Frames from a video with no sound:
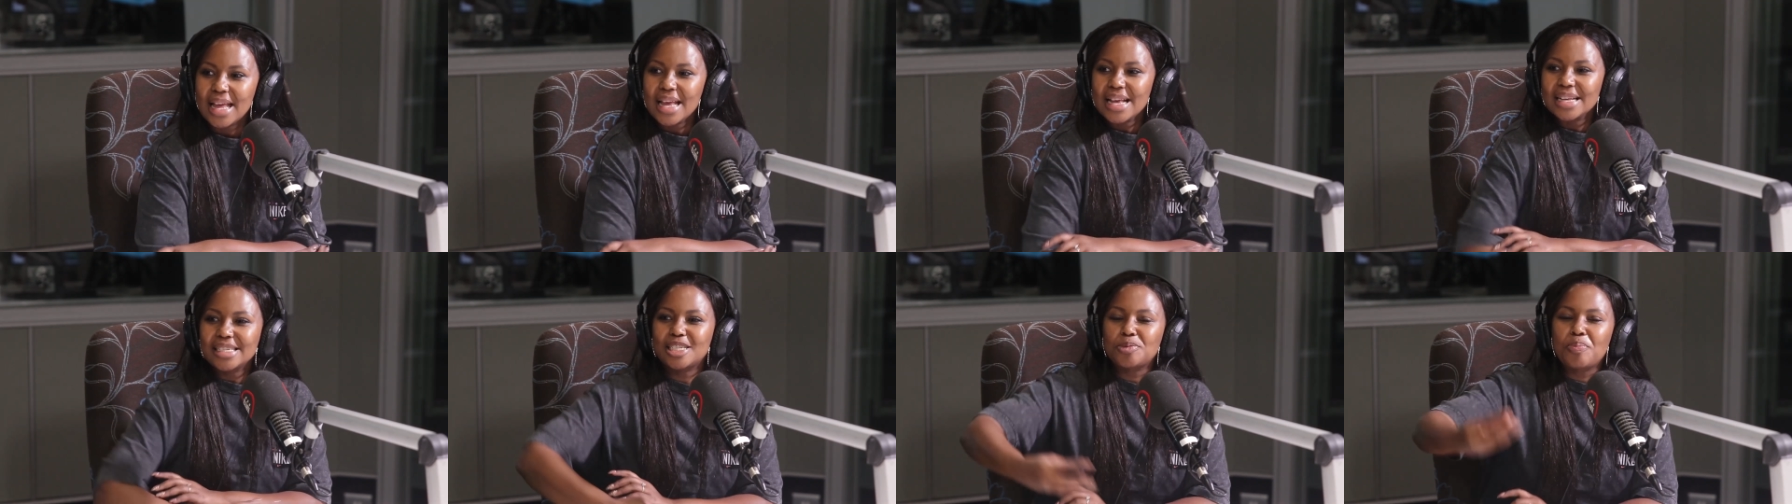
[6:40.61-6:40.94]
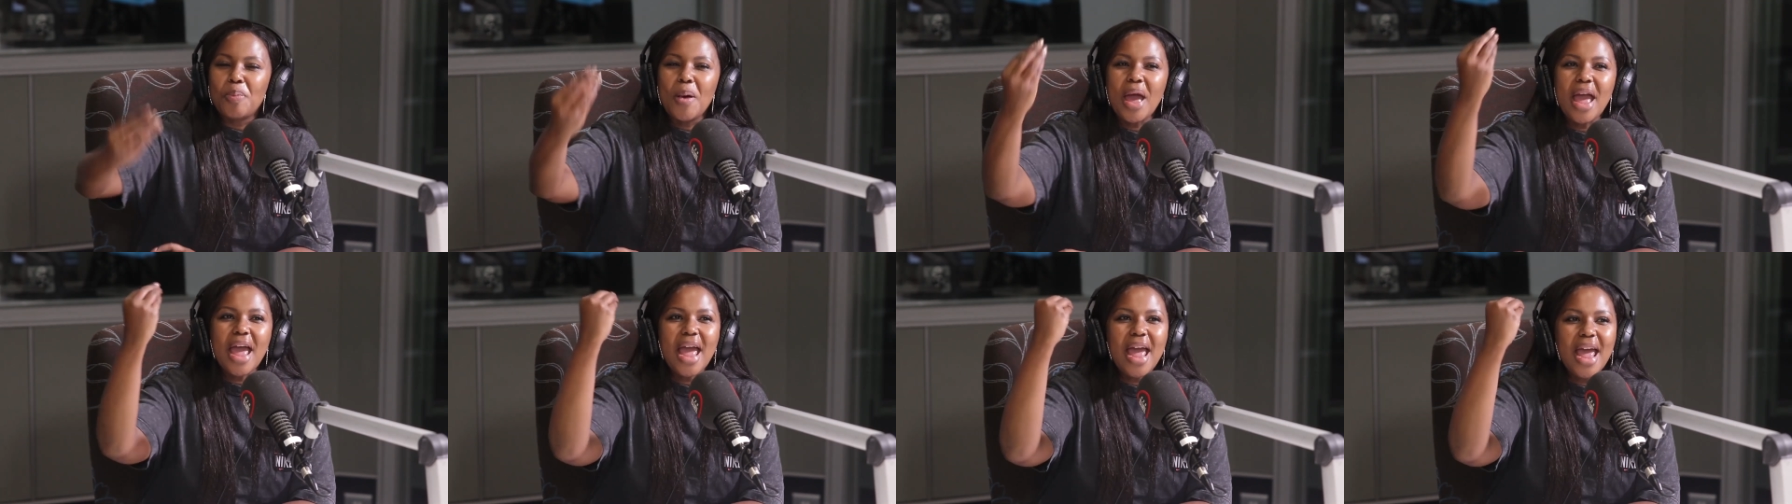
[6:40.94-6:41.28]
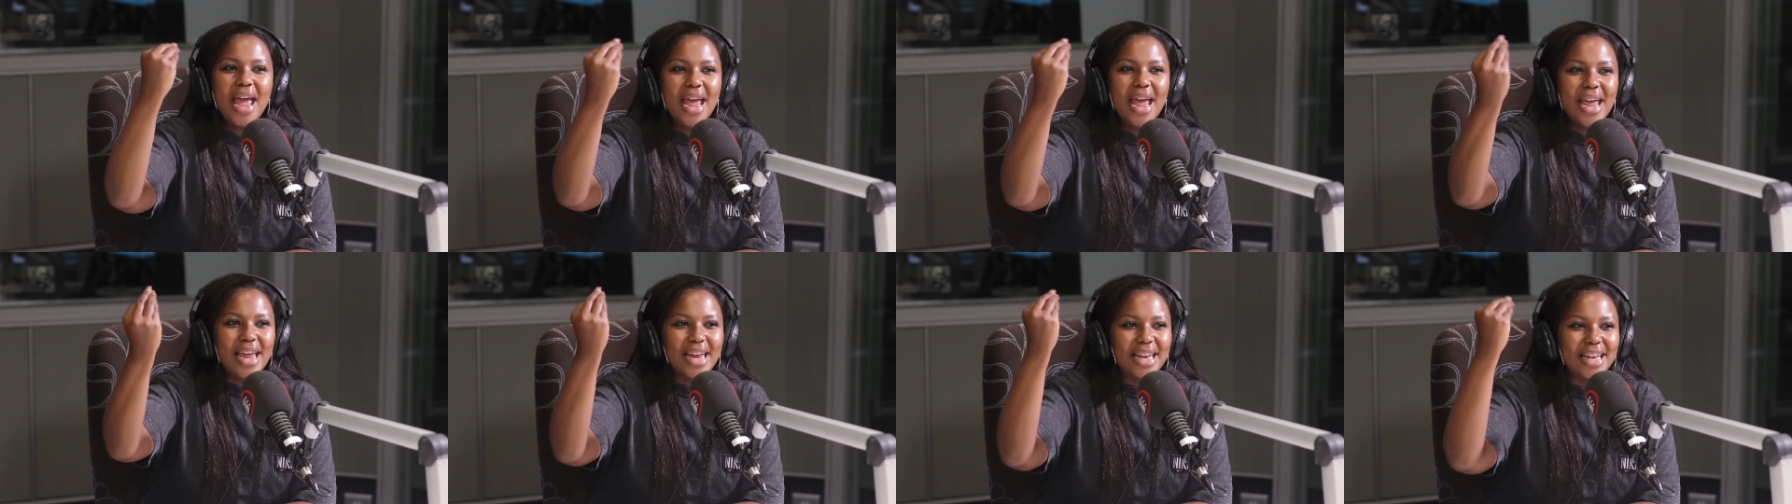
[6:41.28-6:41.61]

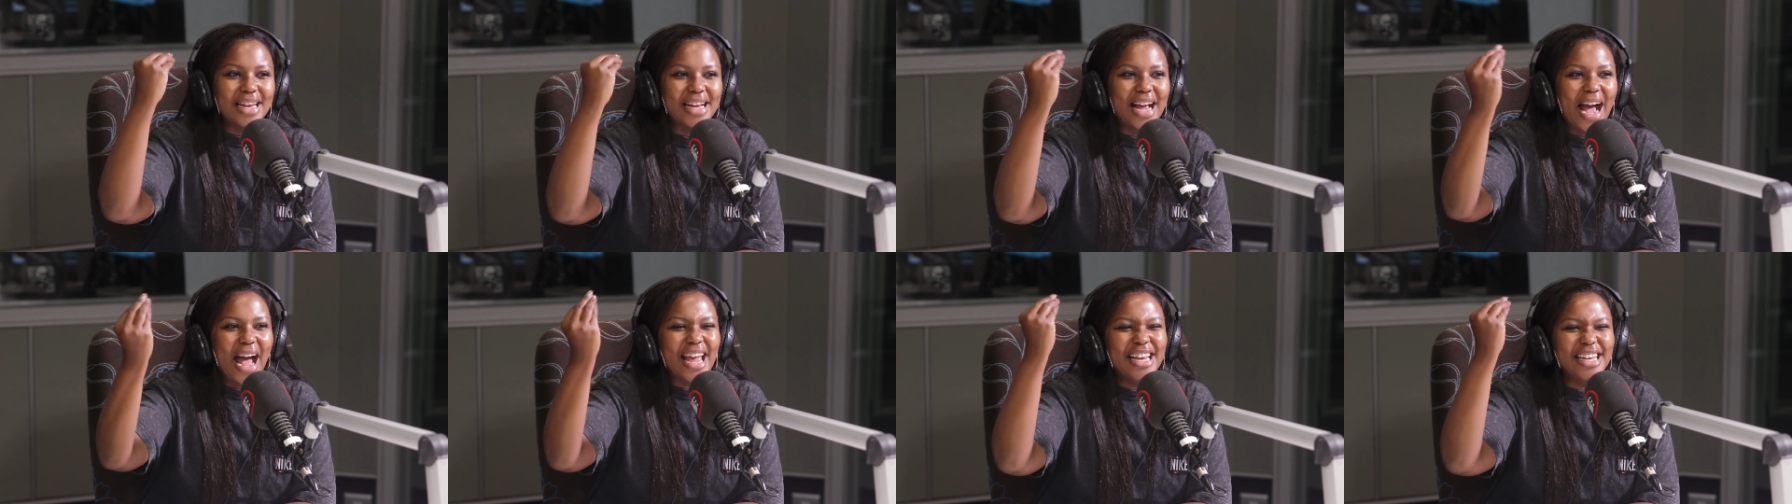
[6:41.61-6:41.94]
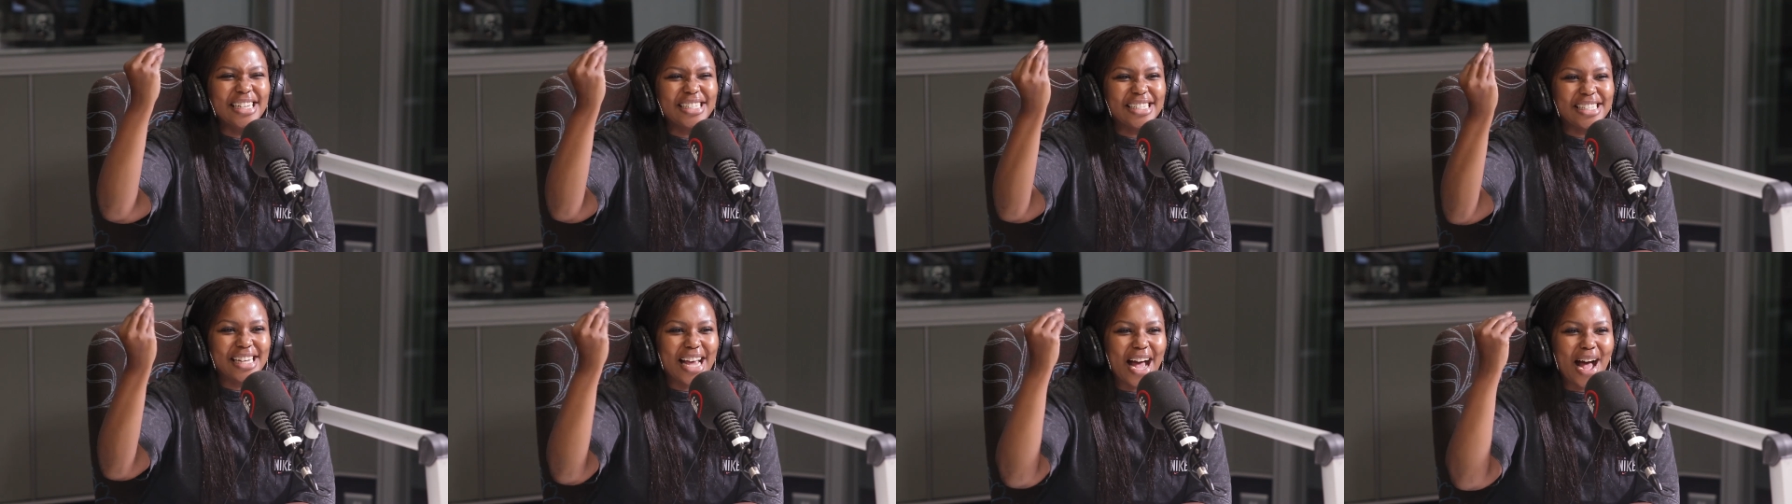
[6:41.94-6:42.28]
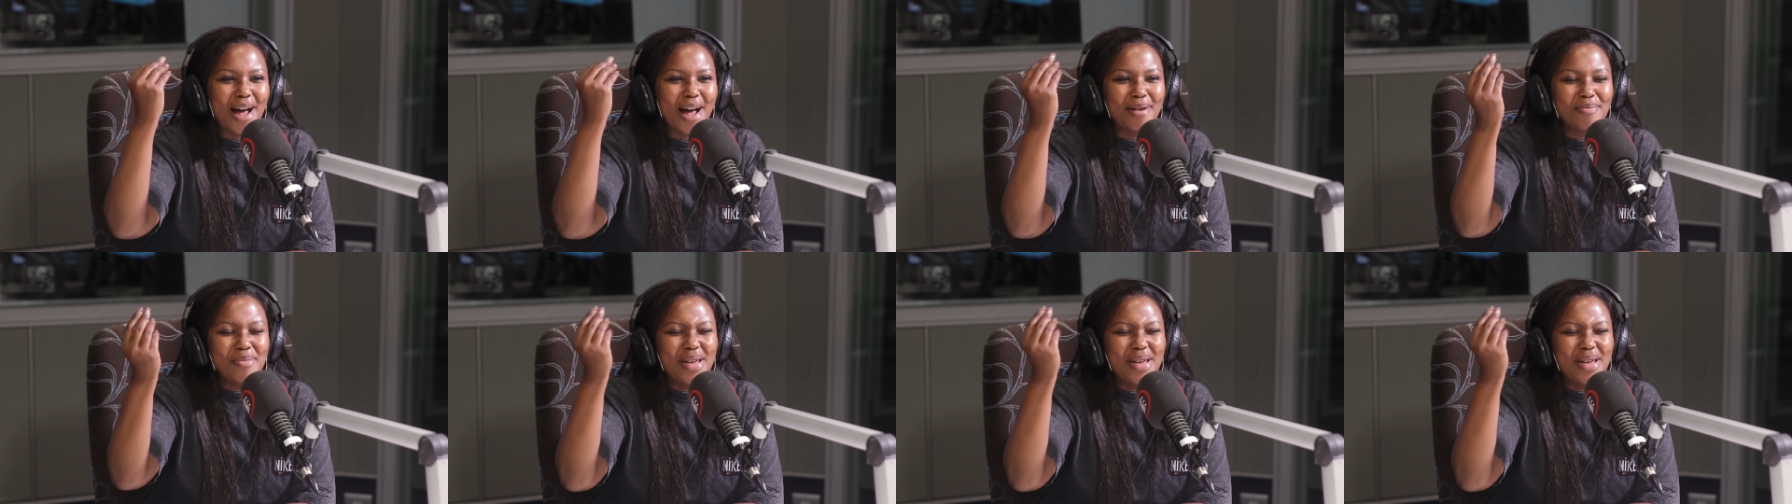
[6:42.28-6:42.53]
Spain, Gaizka